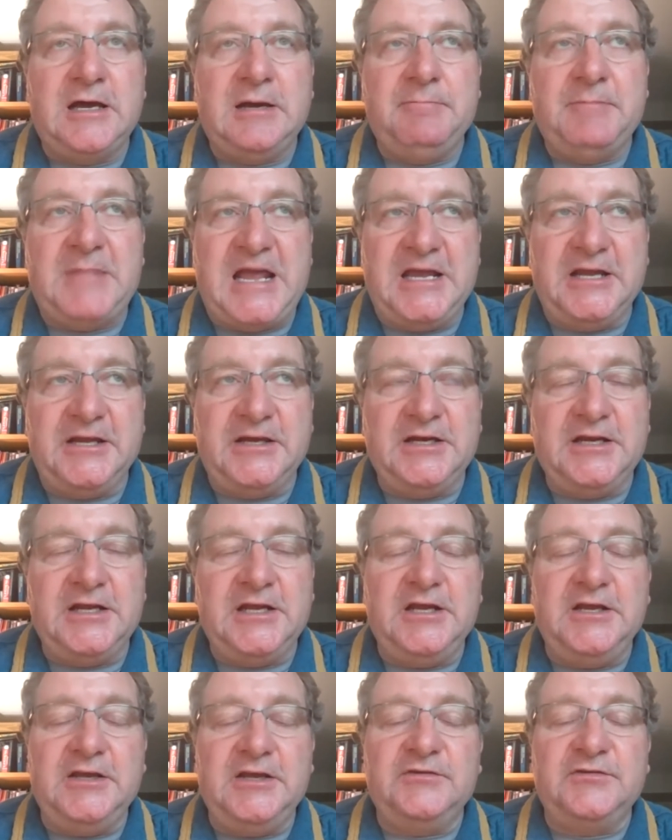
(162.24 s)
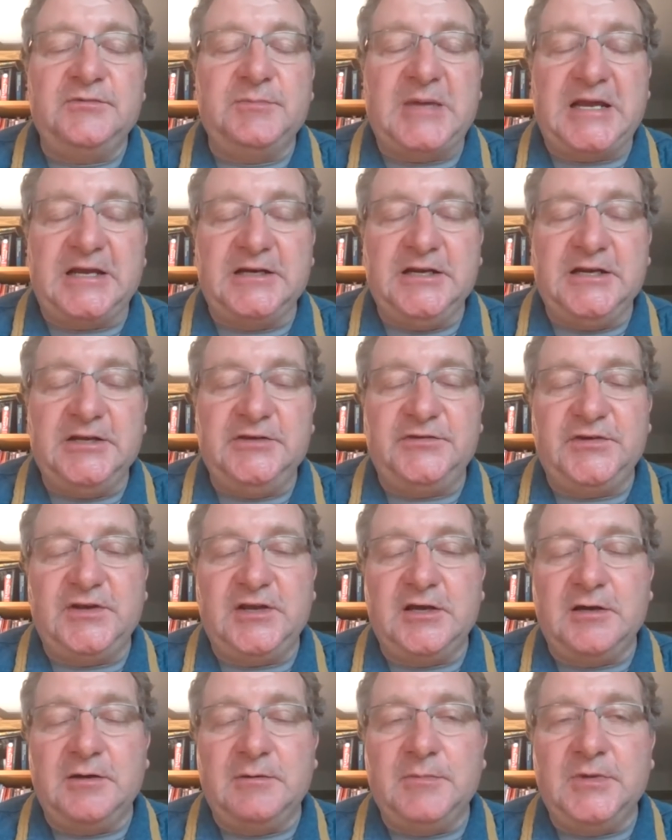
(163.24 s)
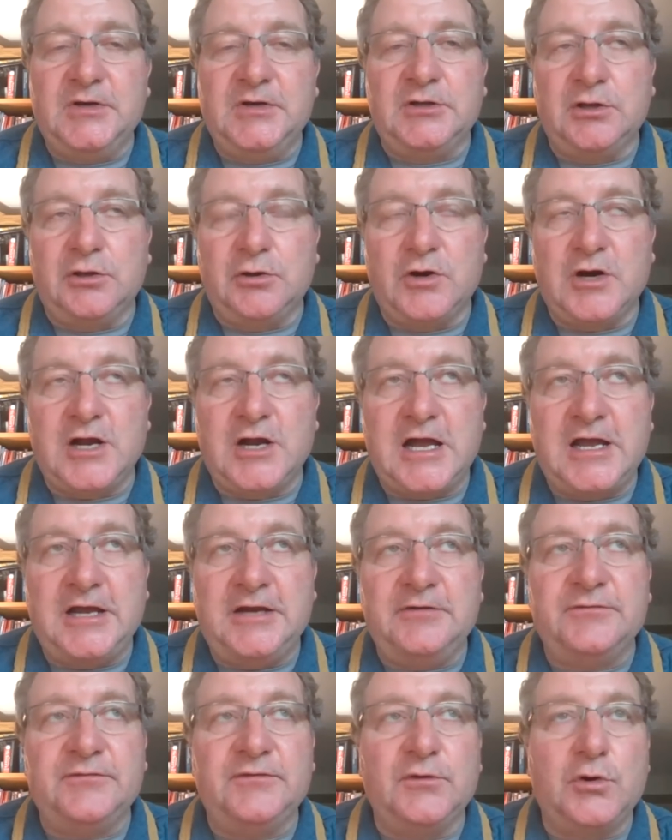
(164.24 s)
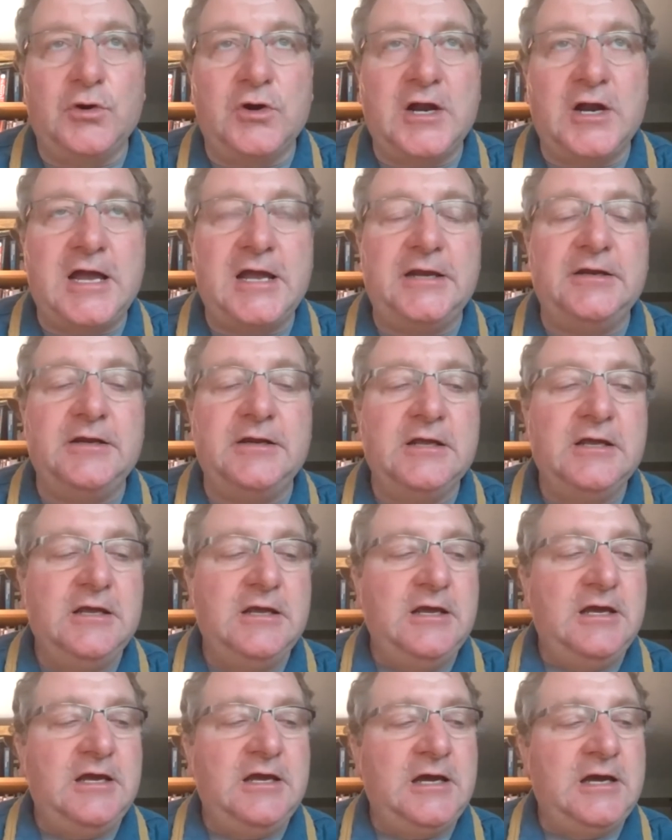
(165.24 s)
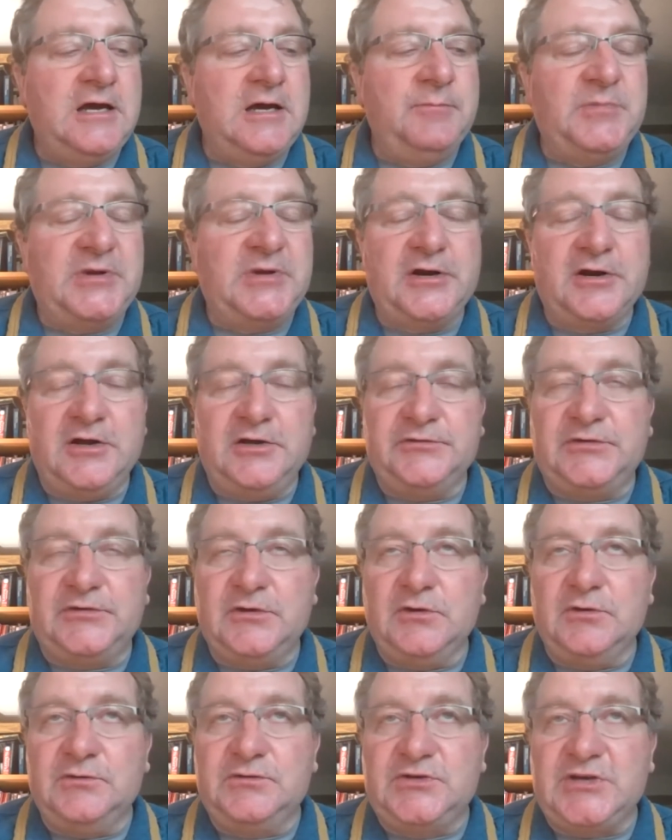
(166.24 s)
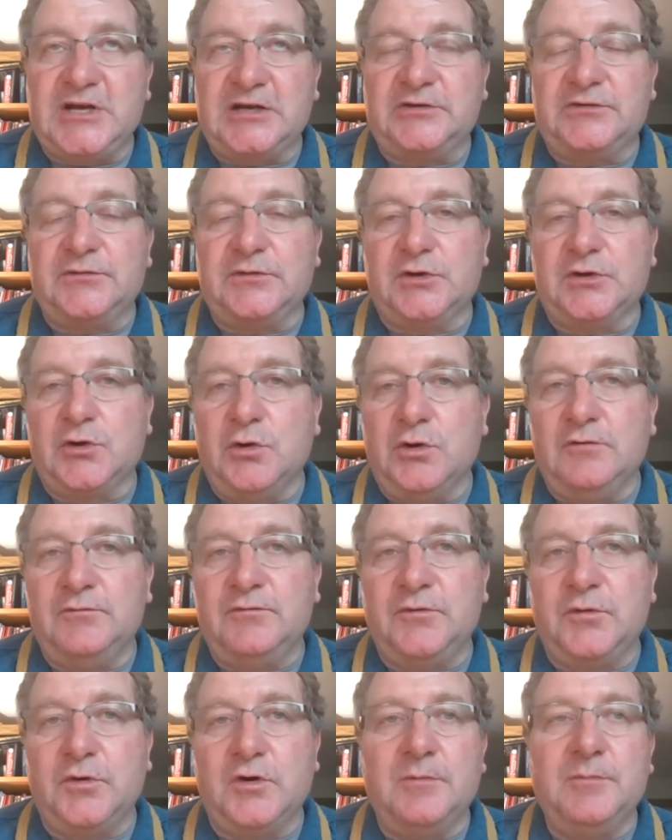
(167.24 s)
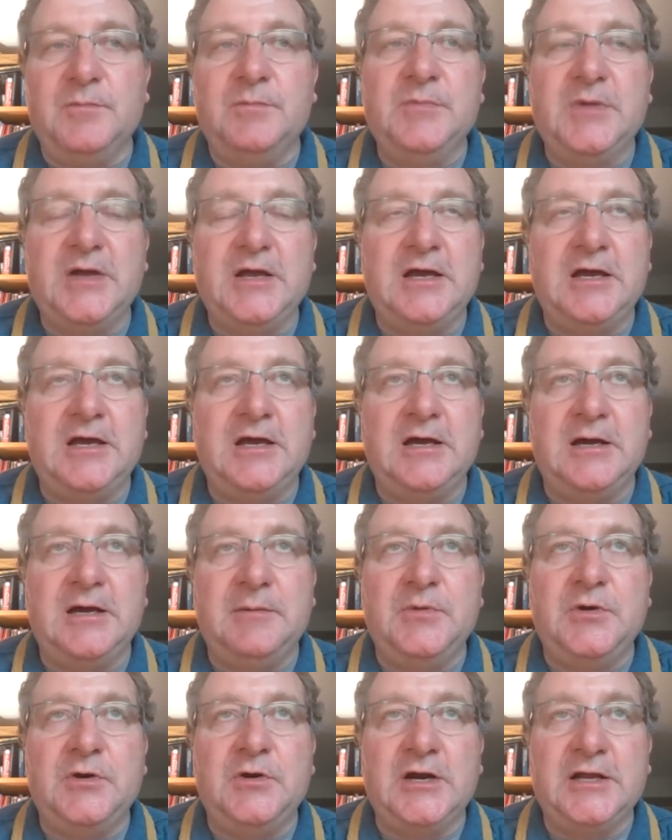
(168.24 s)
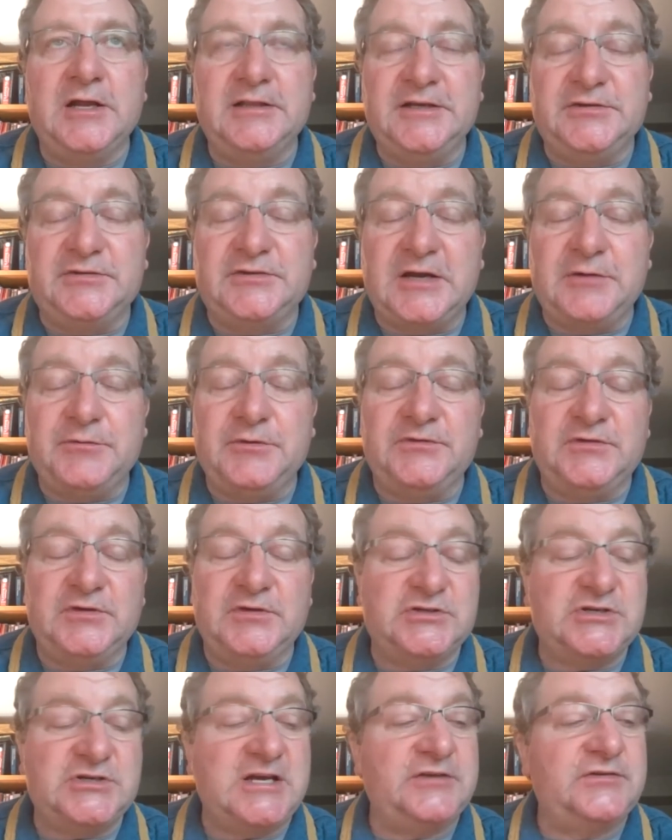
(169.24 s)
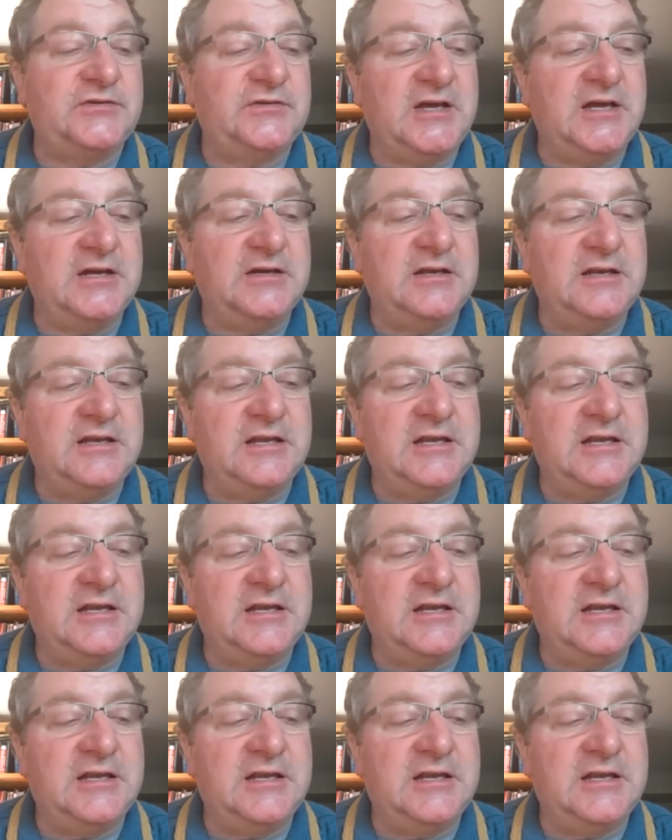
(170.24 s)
manganese, magnesium, chloride, fluoride, but it also checks for coliform, or at least I would suggest that